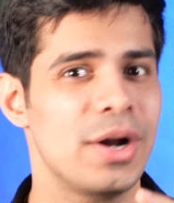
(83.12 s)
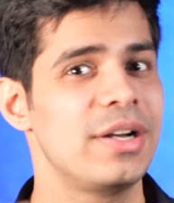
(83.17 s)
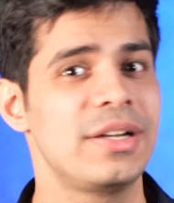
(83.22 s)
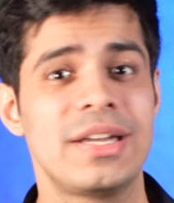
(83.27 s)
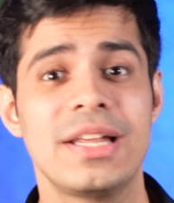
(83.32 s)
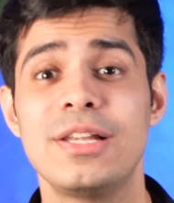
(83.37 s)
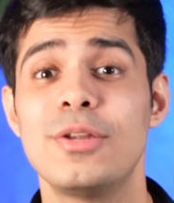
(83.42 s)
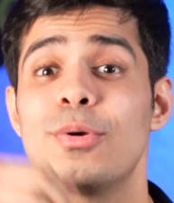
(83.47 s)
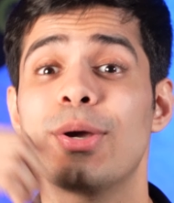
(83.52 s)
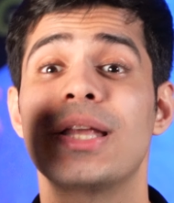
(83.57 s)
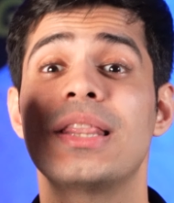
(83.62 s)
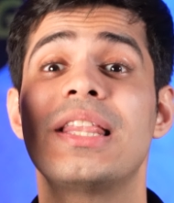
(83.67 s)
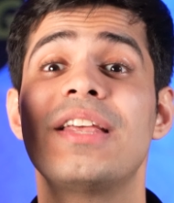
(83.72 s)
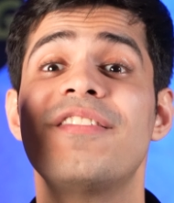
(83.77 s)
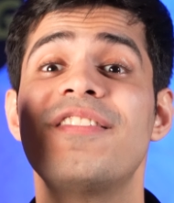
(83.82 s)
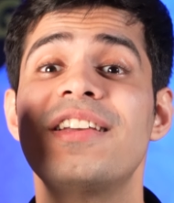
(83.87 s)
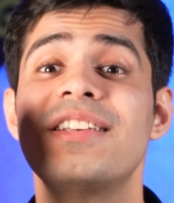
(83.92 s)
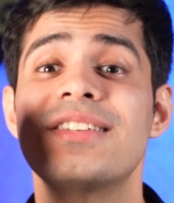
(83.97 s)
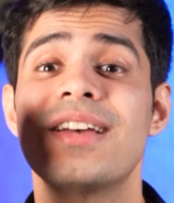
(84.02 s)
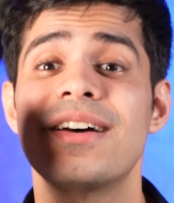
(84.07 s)
until you get the
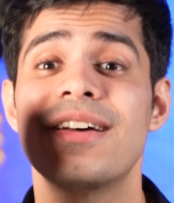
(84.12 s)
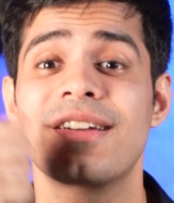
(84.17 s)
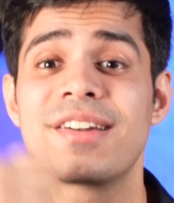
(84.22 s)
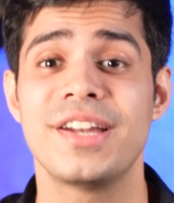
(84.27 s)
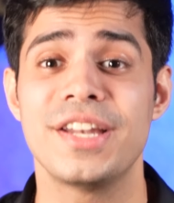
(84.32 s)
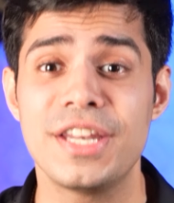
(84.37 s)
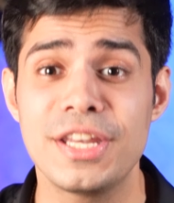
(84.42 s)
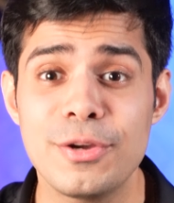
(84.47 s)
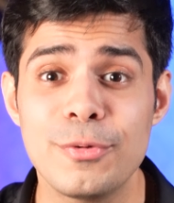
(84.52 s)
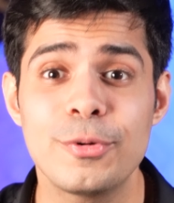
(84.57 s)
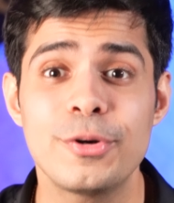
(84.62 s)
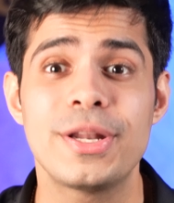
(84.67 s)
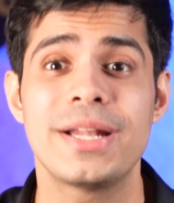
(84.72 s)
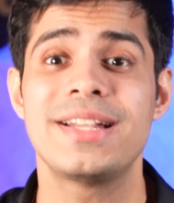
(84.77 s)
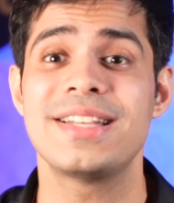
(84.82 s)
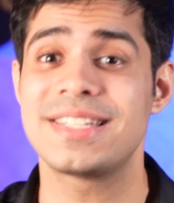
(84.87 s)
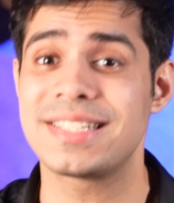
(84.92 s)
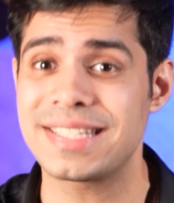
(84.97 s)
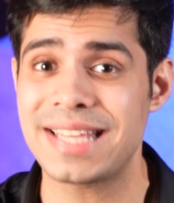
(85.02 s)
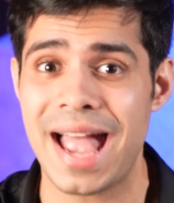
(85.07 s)
visa renewed
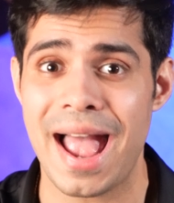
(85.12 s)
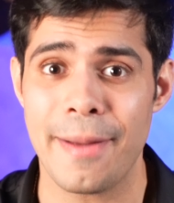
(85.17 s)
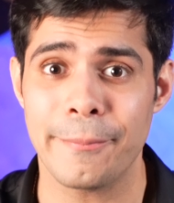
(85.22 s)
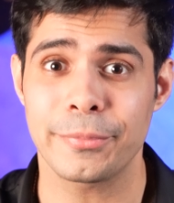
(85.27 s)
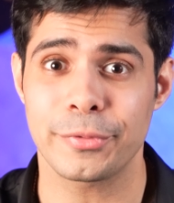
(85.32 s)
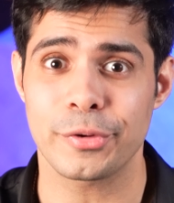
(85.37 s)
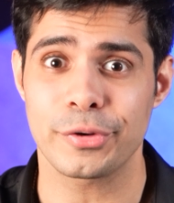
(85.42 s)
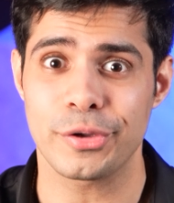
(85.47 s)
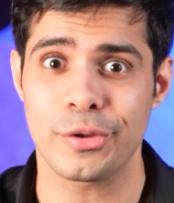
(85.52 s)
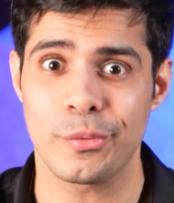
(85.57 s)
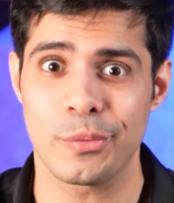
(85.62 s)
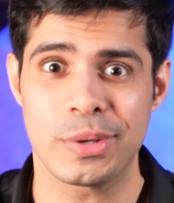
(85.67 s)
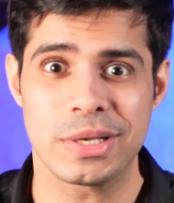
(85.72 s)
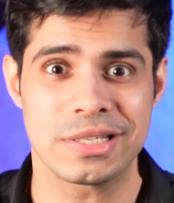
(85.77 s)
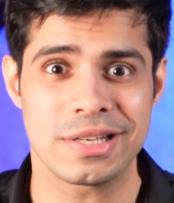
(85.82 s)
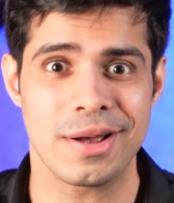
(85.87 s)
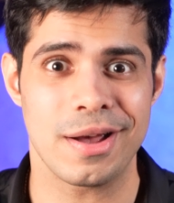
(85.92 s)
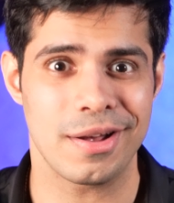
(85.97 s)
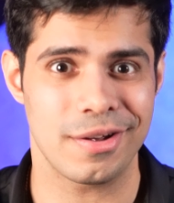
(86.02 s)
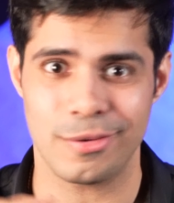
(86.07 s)
and stamped on your
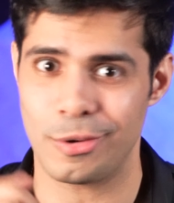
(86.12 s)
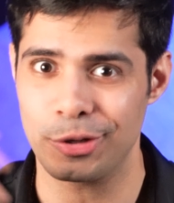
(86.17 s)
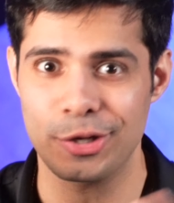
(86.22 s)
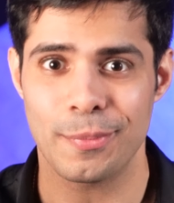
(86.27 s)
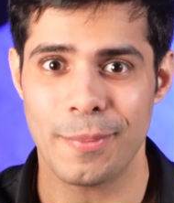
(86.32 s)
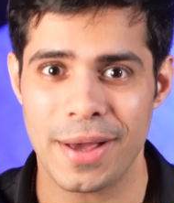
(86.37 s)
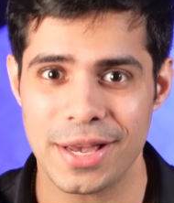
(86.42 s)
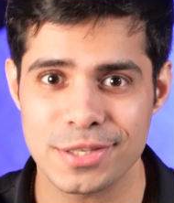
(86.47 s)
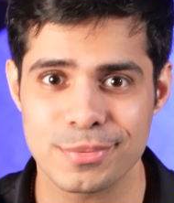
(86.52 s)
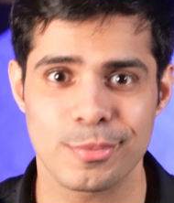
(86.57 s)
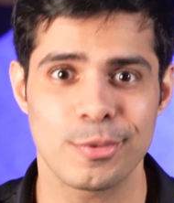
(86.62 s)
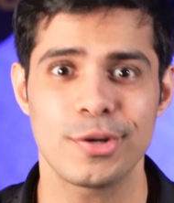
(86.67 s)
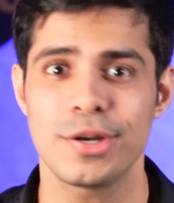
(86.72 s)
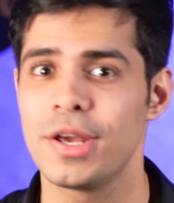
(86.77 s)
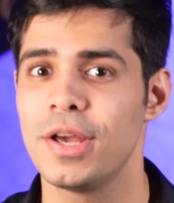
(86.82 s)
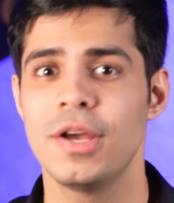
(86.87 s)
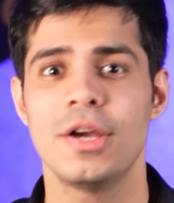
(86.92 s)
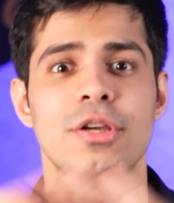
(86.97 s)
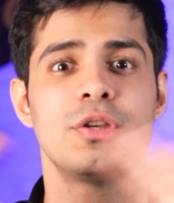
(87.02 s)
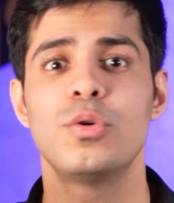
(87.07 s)
visa uh, on your passport,
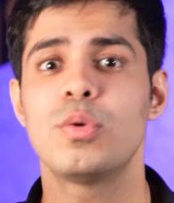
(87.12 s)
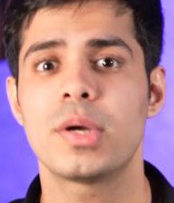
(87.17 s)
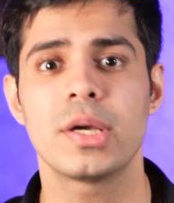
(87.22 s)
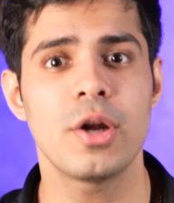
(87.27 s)
you